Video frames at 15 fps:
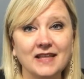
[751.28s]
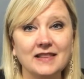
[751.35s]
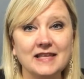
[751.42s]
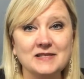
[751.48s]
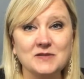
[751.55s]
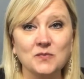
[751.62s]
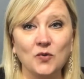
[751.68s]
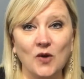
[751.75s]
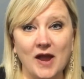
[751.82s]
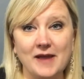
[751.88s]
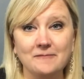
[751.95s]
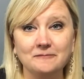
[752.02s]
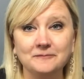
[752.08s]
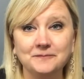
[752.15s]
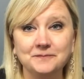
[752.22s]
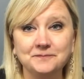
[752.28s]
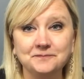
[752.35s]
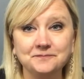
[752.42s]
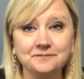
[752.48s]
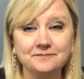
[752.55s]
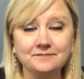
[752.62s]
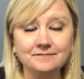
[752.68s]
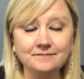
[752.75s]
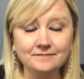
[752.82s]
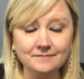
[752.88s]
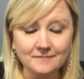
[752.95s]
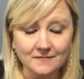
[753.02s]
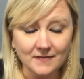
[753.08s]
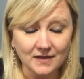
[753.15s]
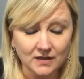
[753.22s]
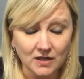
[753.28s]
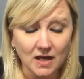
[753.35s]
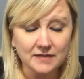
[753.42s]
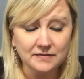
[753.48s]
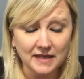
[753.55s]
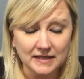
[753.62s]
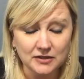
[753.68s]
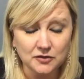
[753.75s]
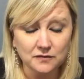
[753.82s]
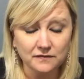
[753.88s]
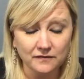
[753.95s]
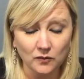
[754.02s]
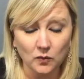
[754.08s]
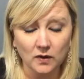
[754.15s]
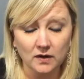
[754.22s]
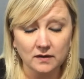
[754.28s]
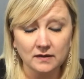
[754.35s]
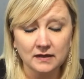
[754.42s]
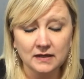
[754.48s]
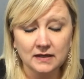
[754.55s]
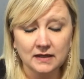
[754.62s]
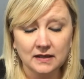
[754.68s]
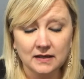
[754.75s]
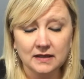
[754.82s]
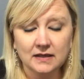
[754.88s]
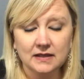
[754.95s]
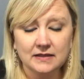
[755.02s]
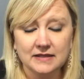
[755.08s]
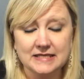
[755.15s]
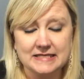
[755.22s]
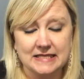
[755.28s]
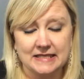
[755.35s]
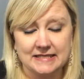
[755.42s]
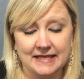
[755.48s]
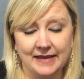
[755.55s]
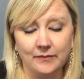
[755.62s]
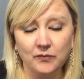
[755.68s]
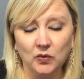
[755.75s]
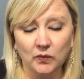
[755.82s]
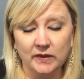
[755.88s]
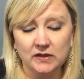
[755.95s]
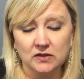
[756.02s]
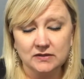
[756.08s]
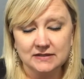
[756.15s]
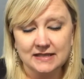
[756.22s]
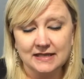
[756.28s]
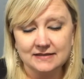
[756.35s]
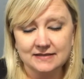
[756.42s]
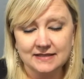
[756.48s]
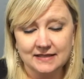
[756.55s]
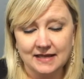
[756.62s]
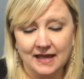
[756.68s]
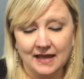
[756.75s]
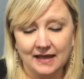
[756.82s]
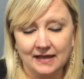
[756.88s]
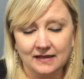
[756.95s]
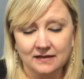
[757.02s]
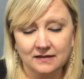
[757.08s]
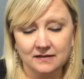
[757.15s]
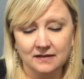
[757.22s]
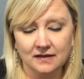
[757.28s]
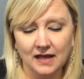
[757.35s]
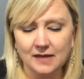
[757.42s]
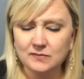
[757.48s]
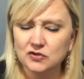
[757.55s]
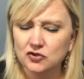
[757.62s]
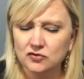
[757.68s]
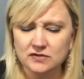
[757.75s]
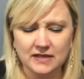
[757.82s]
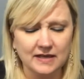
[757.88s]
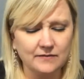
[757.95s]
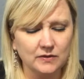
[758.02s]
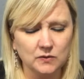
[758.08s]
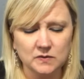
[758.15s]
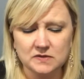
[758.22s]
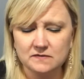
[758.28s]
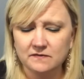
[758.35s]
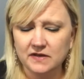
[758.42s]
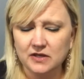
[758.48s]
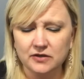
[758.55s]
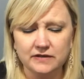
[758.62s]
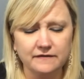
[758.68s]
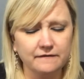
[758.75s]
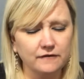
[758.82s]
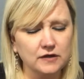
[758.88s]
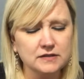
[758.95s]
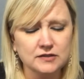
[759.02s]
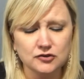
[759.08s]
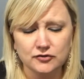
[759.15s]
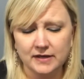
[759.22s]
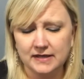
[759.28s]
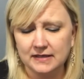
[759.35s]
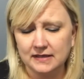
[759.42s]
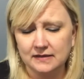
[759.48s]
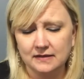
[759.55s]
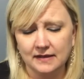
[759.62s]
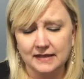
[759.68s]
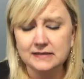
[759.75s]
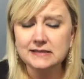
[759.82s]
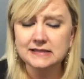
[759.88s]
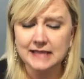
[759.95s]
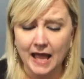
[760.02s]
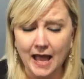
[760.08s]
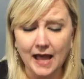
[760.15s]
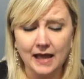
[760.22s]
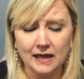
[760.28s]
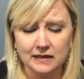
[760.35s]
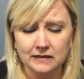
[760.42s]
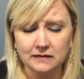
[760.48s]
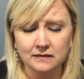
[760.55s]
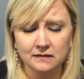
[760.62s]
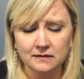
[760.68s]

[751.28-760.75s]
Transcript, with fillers: Let's pray. God, thank you for this example we looked at today. I'm sure David was very frustrated and sad